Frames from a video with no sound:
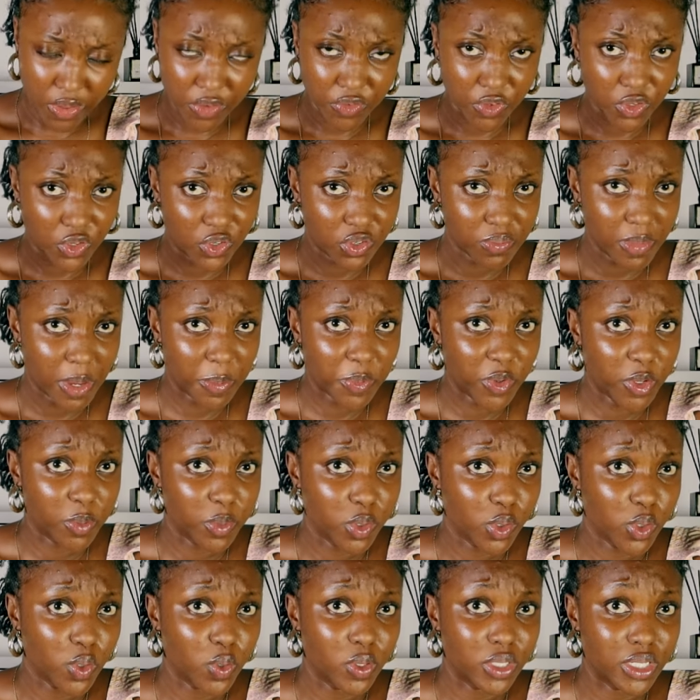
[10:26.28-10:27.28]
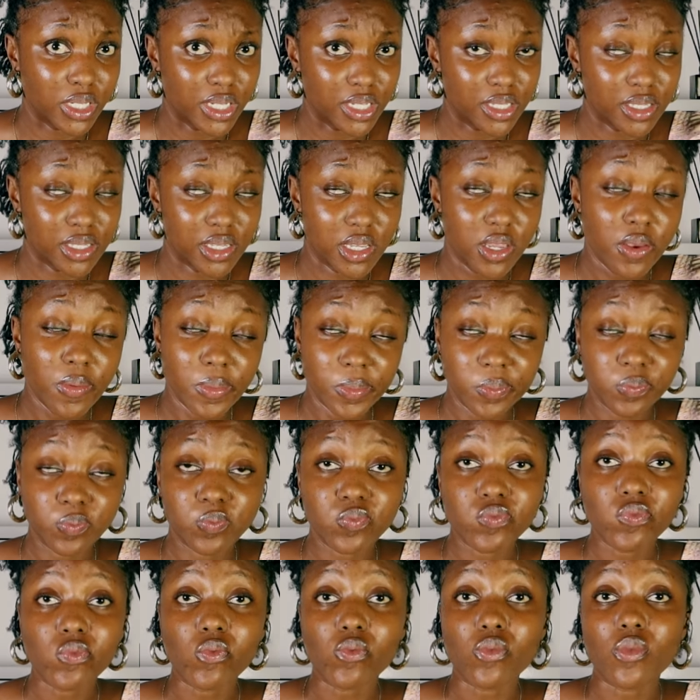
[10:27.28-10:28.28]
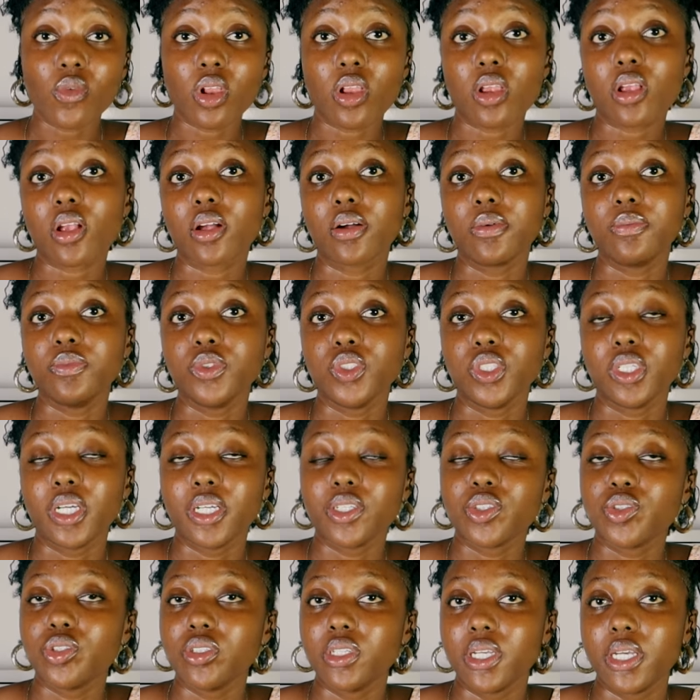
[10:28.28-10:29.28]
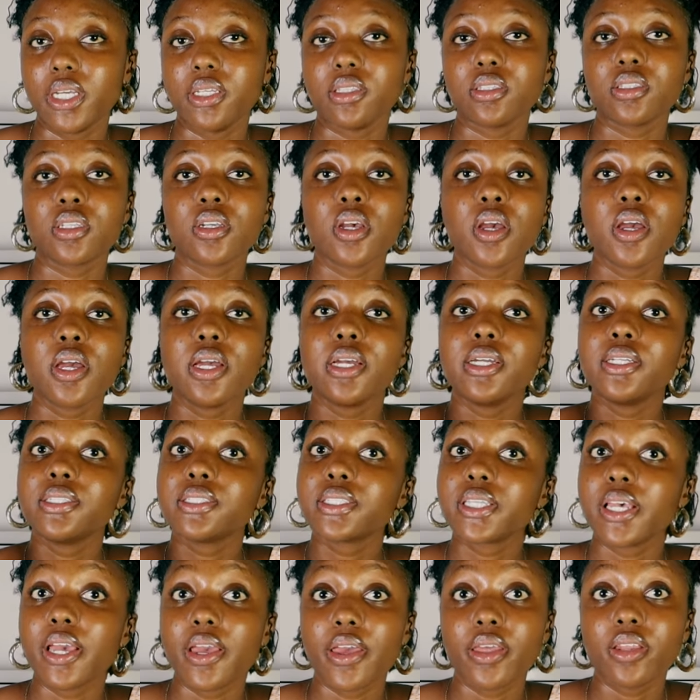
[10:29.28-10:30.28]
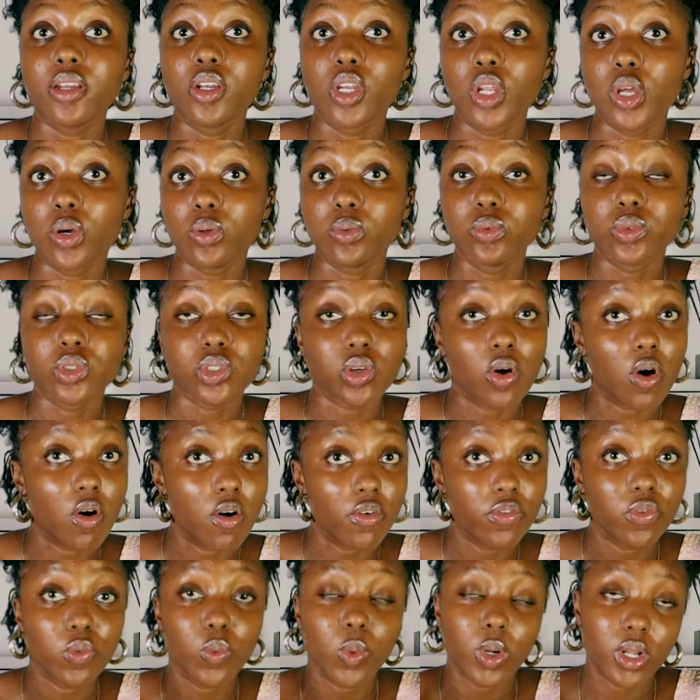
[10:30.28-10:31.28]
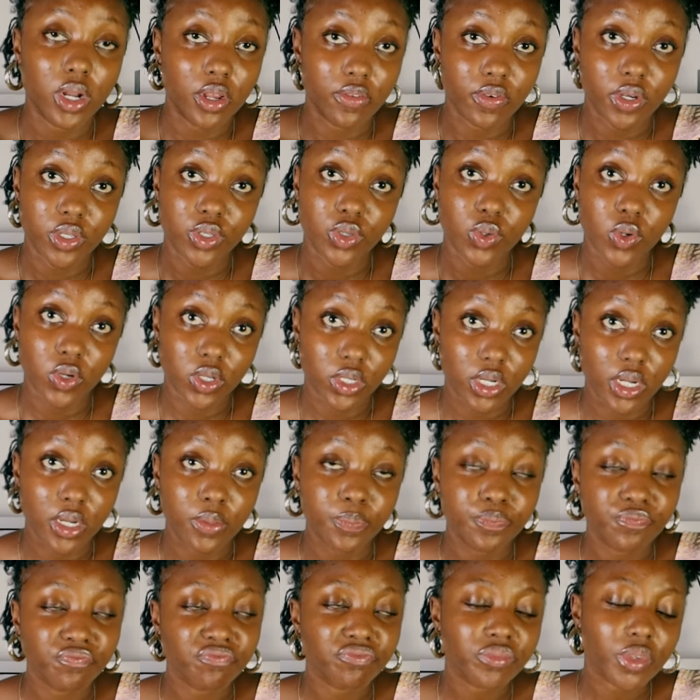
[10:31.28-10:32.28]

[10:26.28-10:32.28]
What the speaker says: If you use my promo code Daisy, you get to get 10 yums off whatever you order.